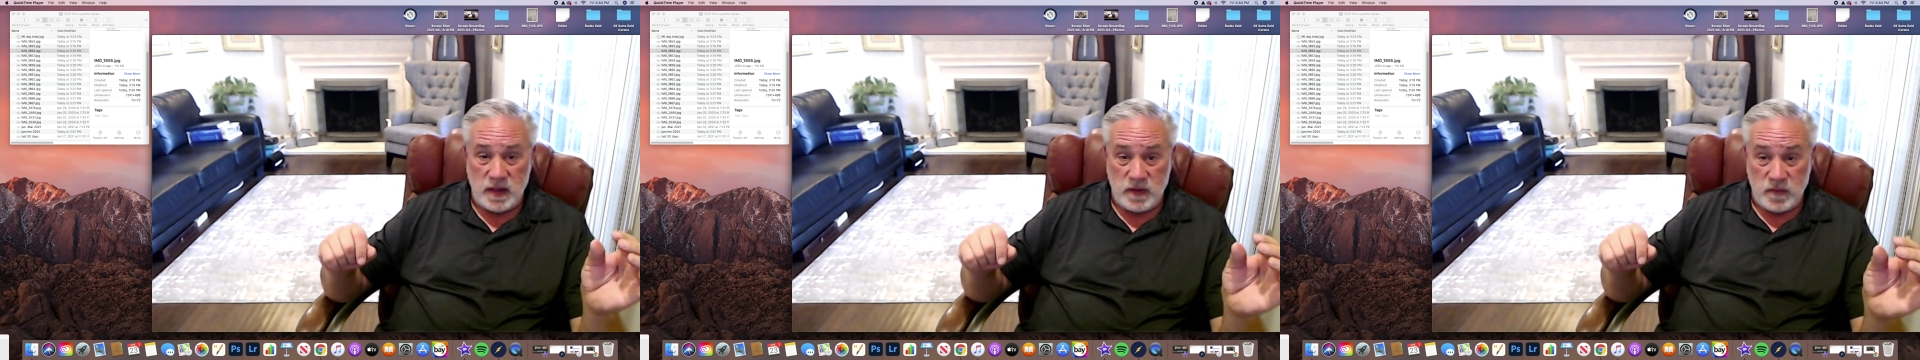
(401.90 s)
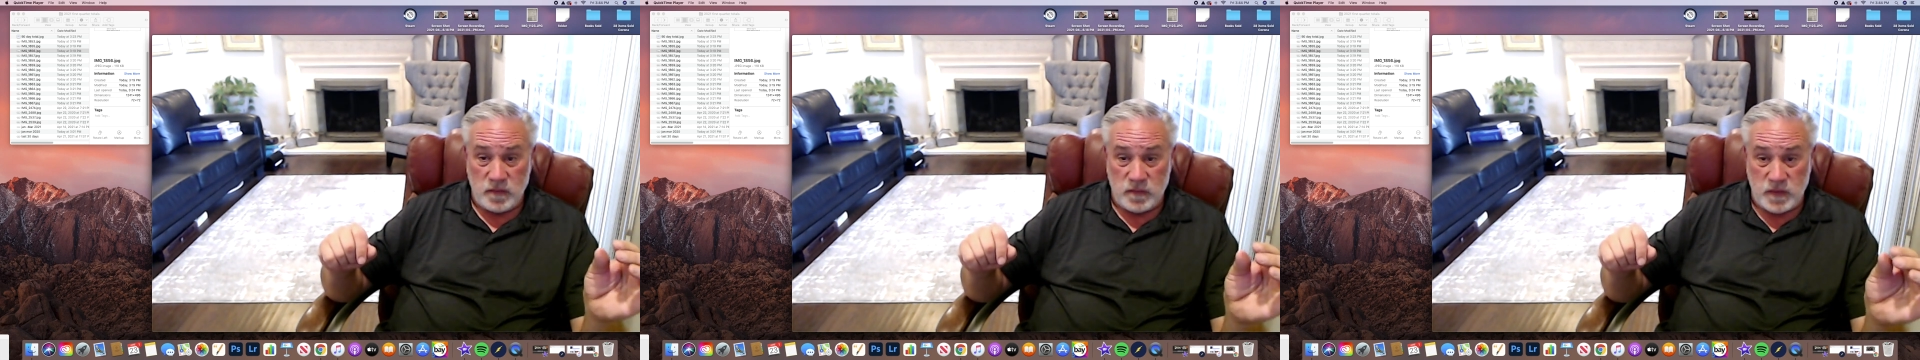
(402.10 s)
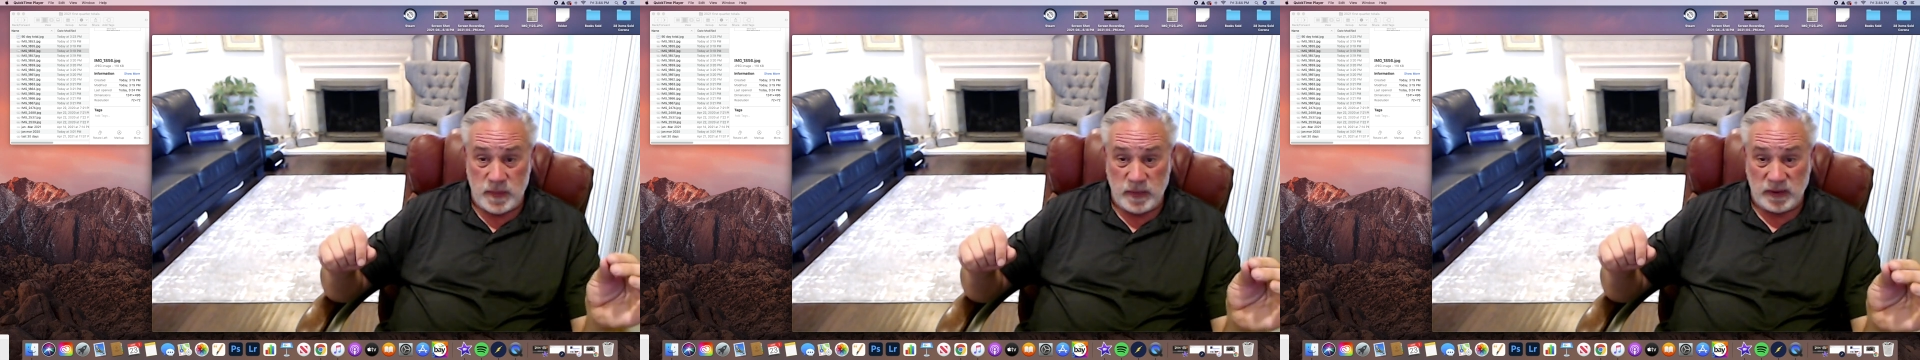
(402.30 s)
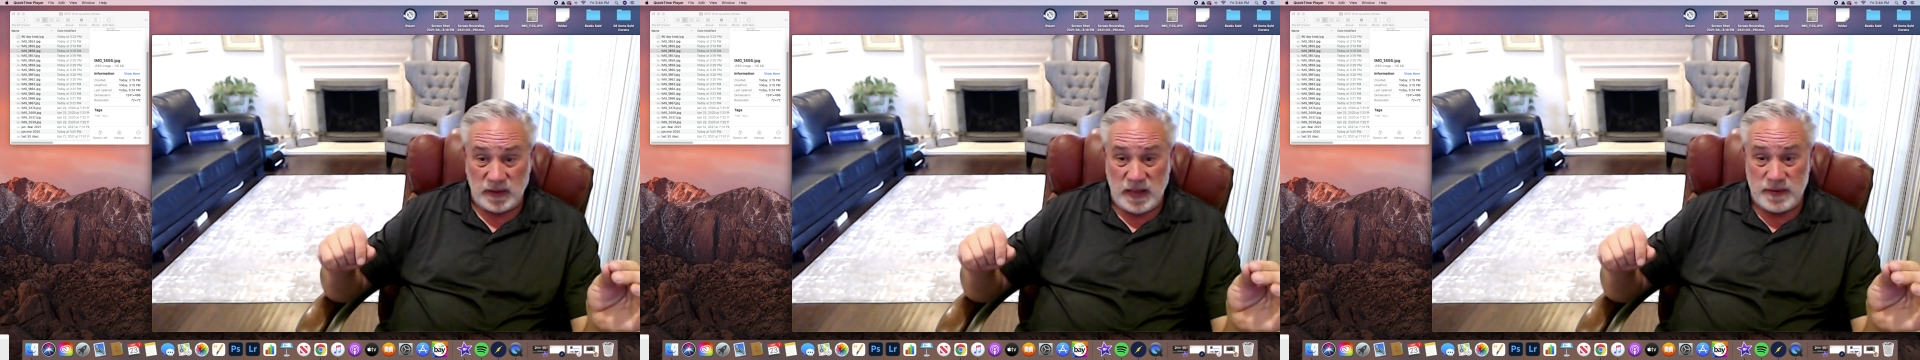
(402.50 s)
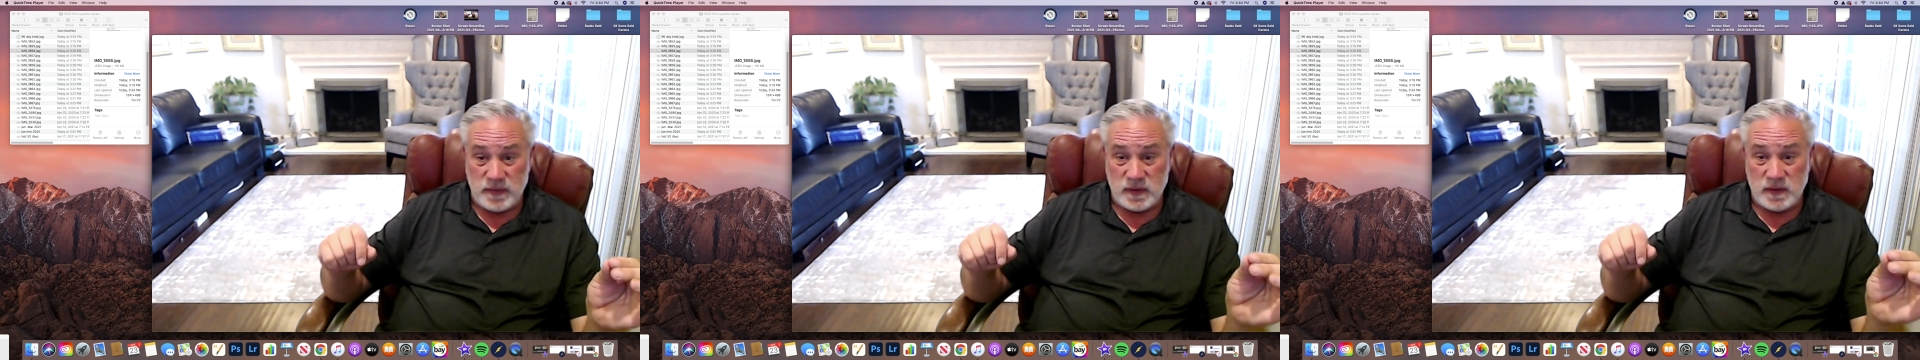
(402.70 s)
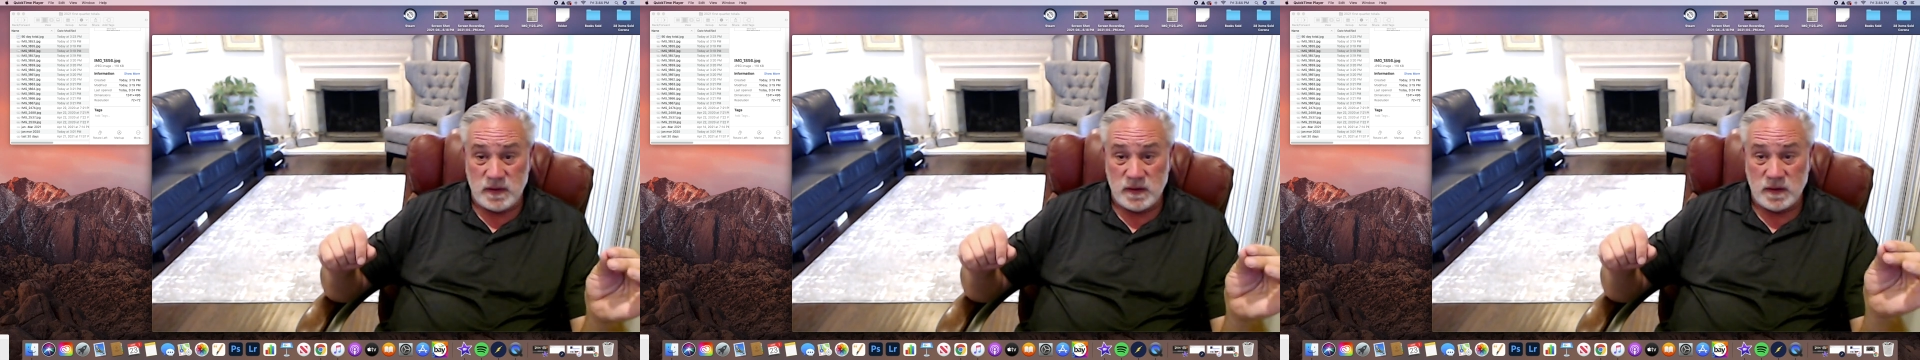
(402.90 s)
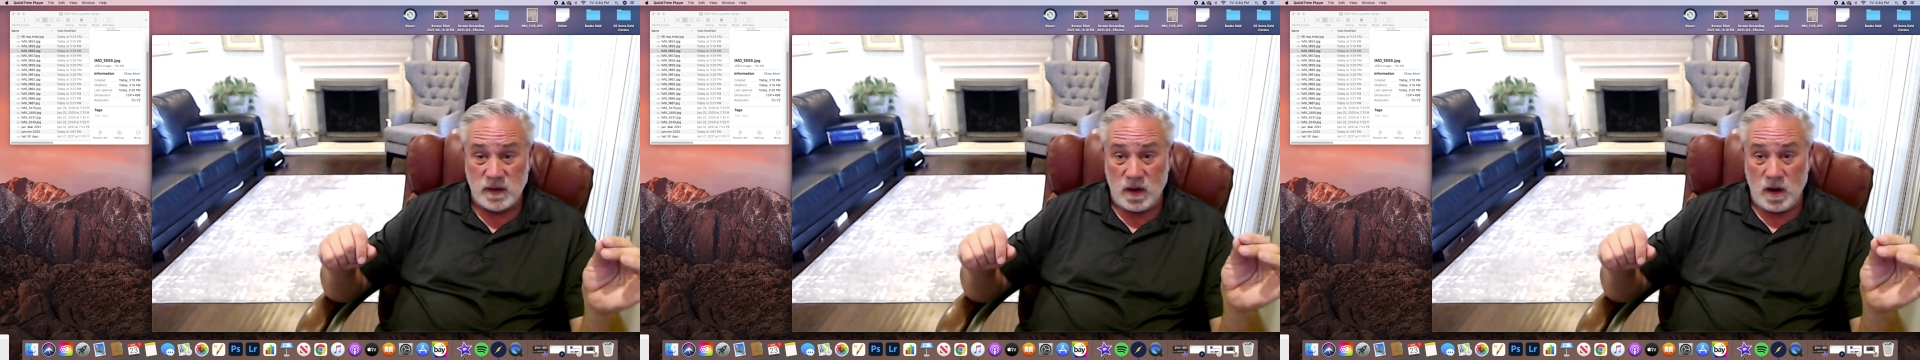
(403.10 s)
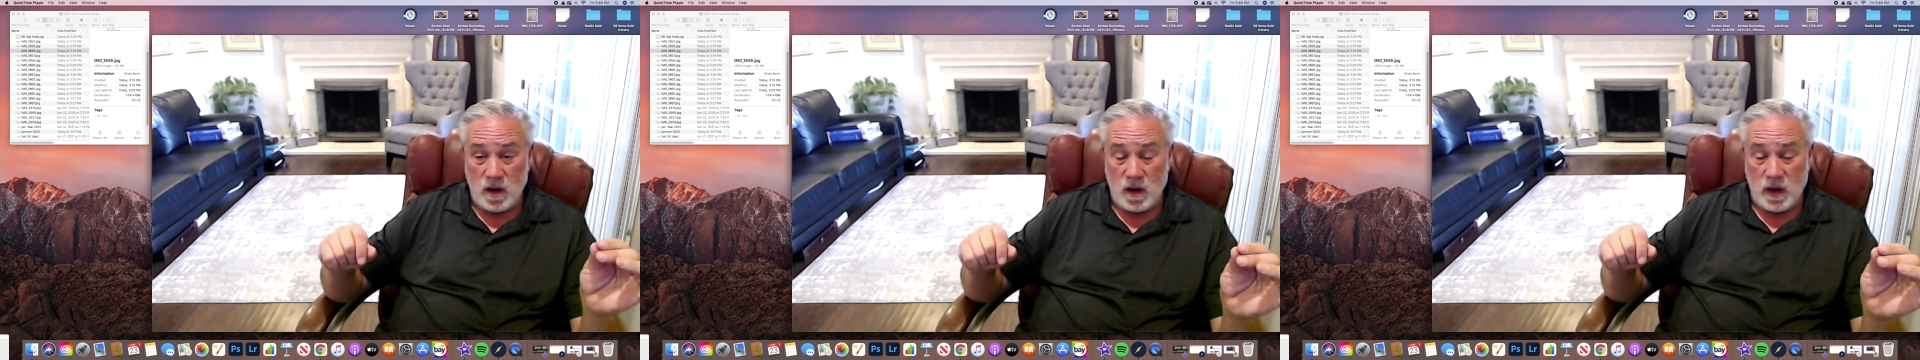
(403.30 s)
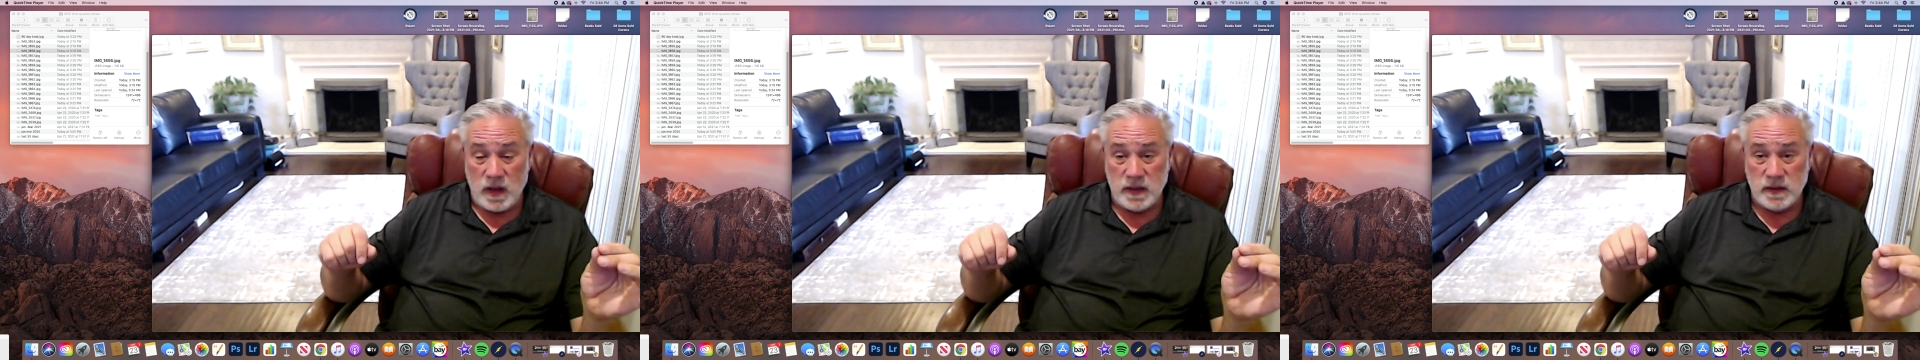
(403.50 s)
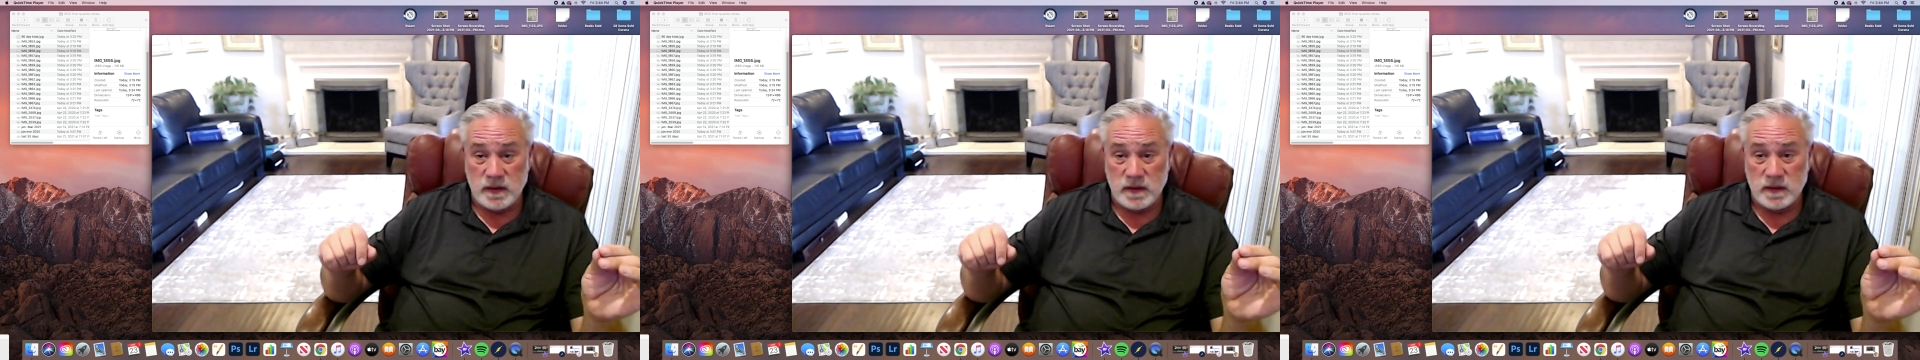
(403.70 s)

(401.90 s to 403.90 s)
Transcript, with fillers: From 11 on